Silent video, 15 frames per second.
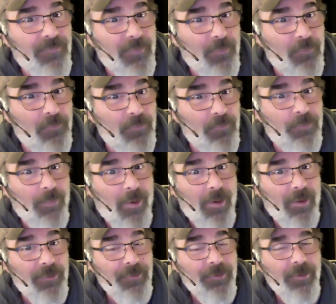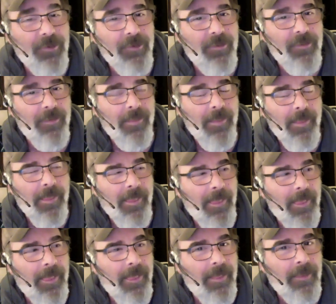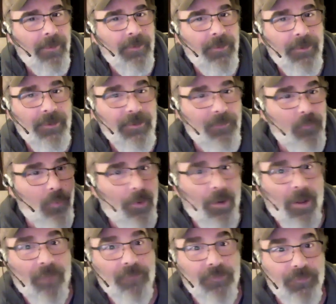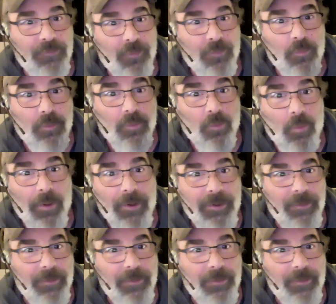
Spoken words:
respond, he went off his own little way. He